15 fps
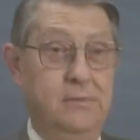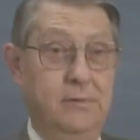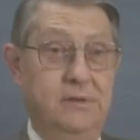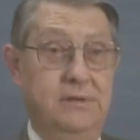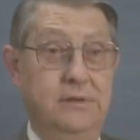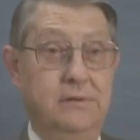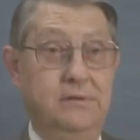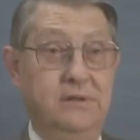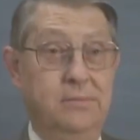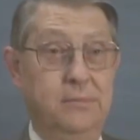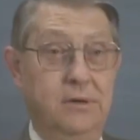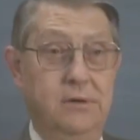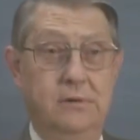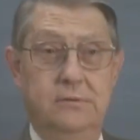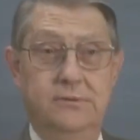were so
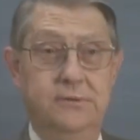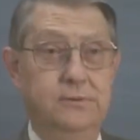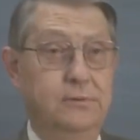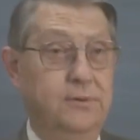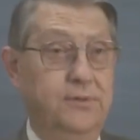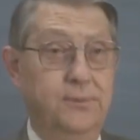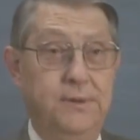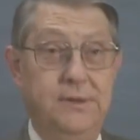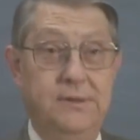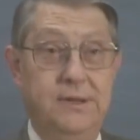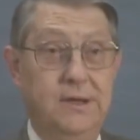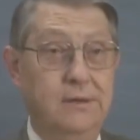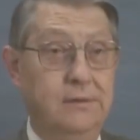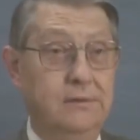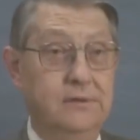small, two or three
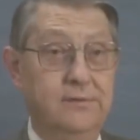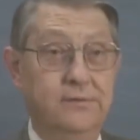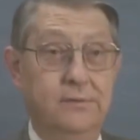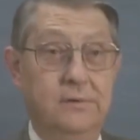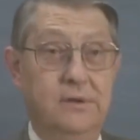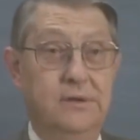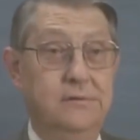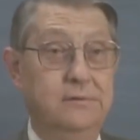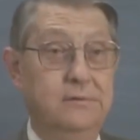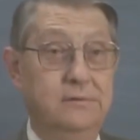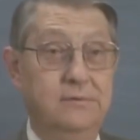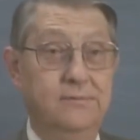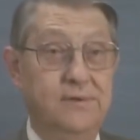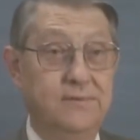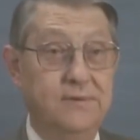dollars for a
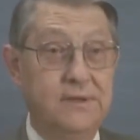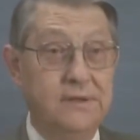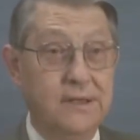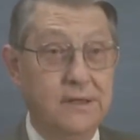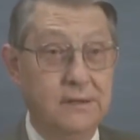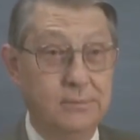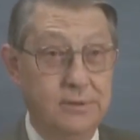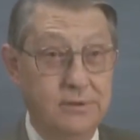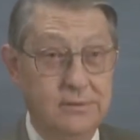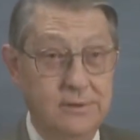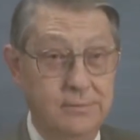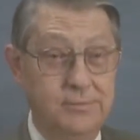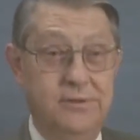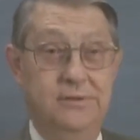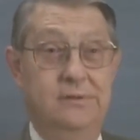$150
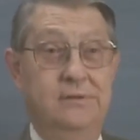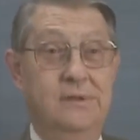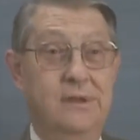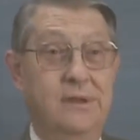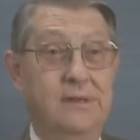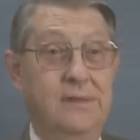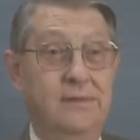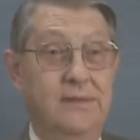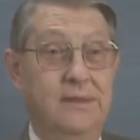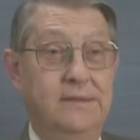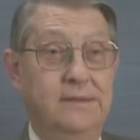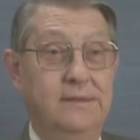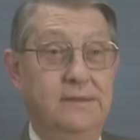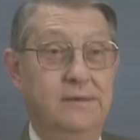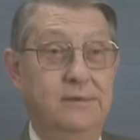prescription,
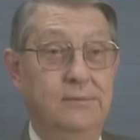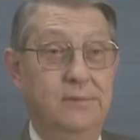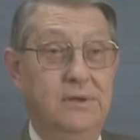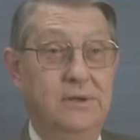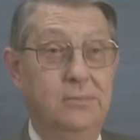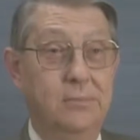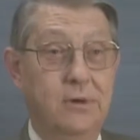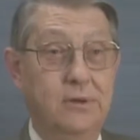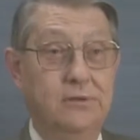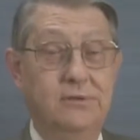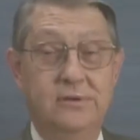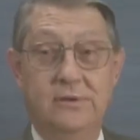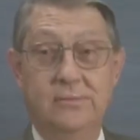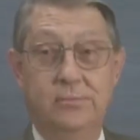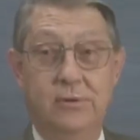that the really
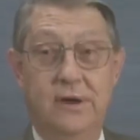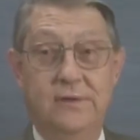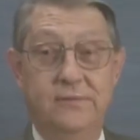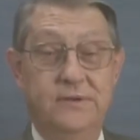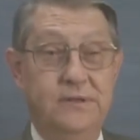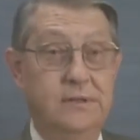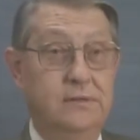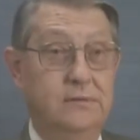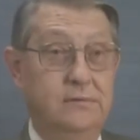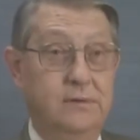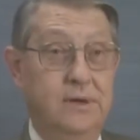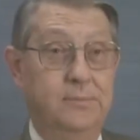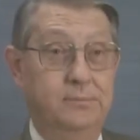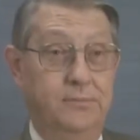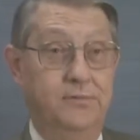margin of profits
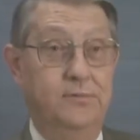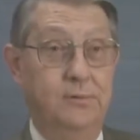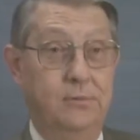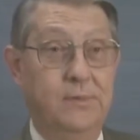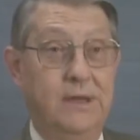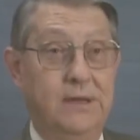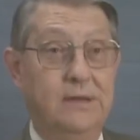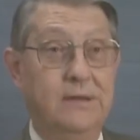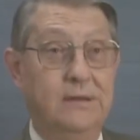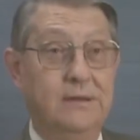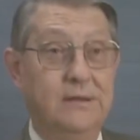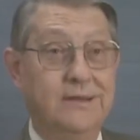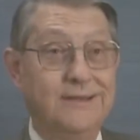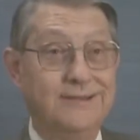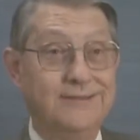dropped dramatically.